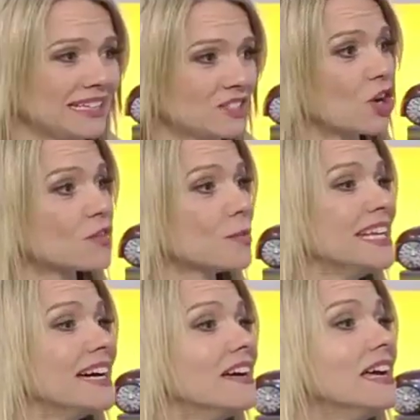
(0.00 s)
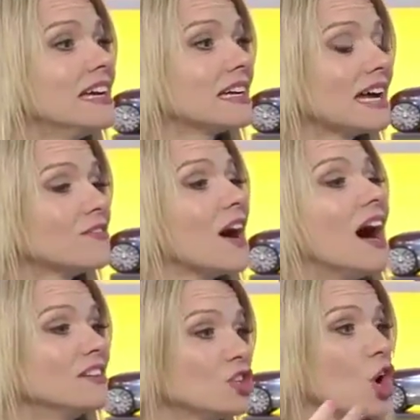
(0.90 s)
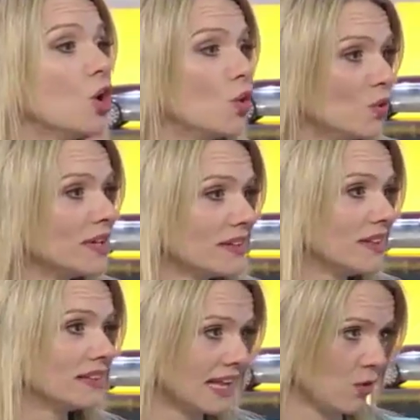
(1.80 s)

and it's hard for me to kind of uncode the